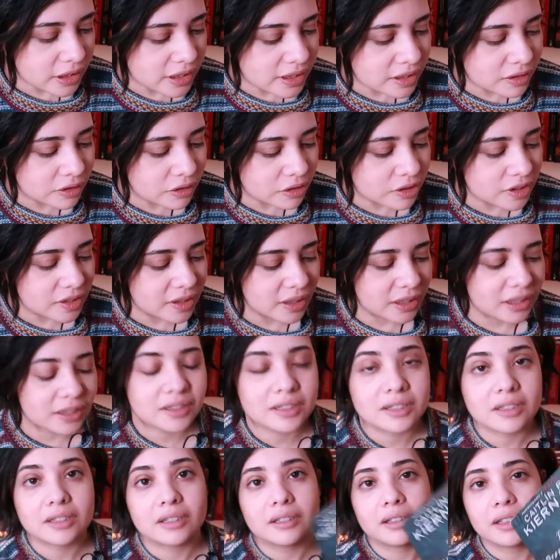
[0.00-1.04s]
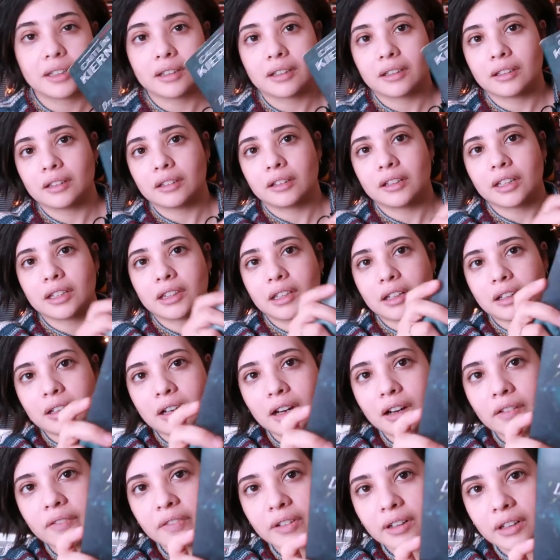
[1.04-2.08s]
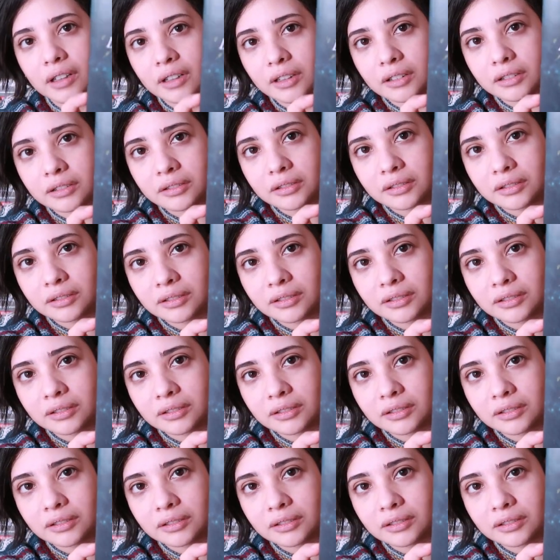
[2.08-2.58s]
This looks like look at that cover.